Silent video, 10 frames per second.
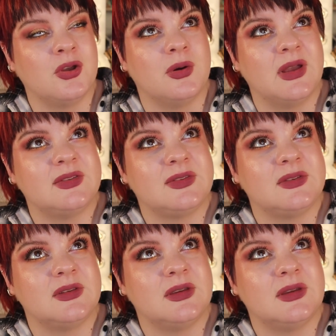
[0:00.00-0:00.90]
know,
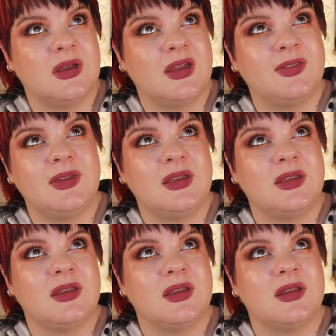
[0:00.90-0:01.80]
I
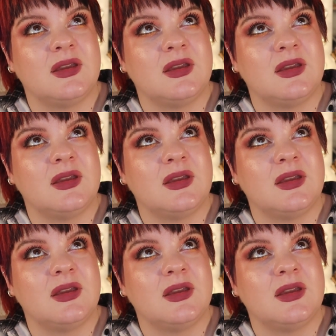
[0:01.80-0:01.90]
think